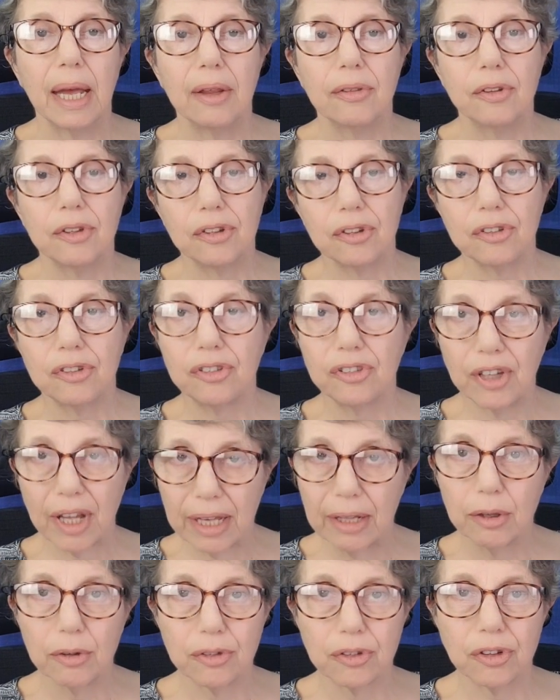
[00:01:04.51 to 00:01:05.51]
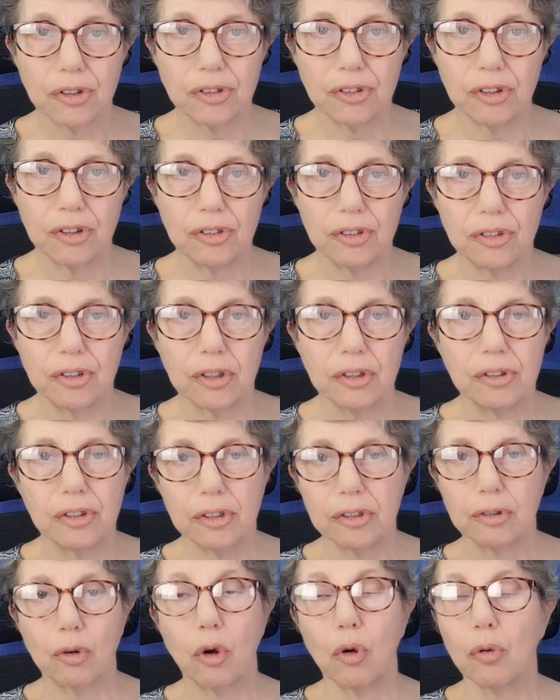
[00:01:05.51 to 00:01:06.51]
that a sales assistant
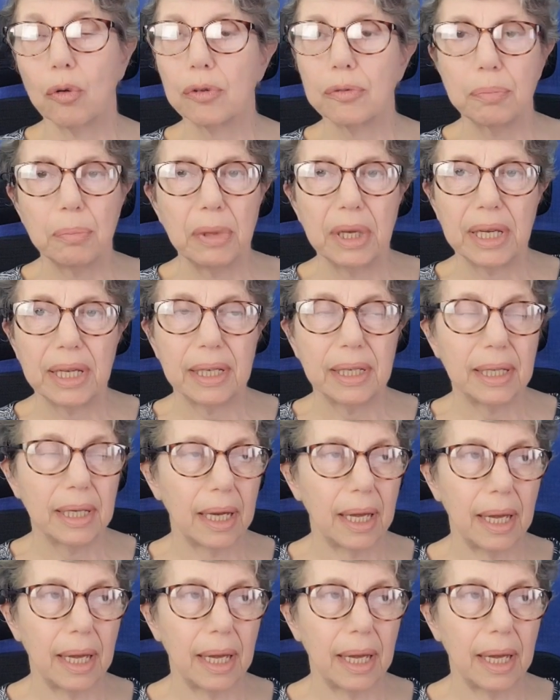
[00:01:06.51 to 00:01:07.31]
had called me,